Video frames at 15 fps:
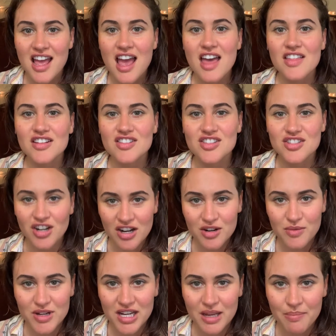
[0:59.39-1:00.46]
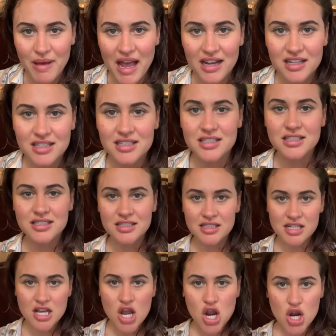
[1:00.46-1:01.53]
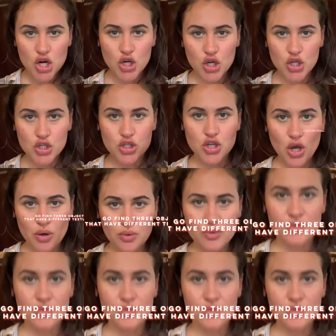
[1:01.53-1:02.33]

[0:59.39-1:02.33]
and then start it when you get back. Go.